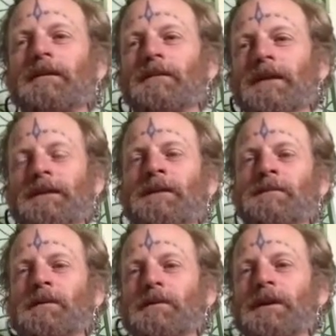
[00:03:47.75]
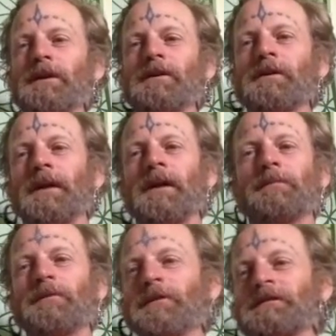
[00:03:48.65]
anytime I would hear about
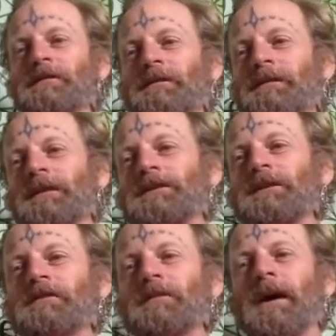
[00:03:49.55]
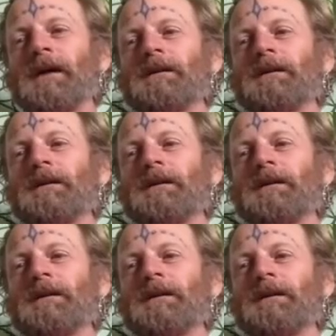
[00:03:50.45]
Buddhist teachings about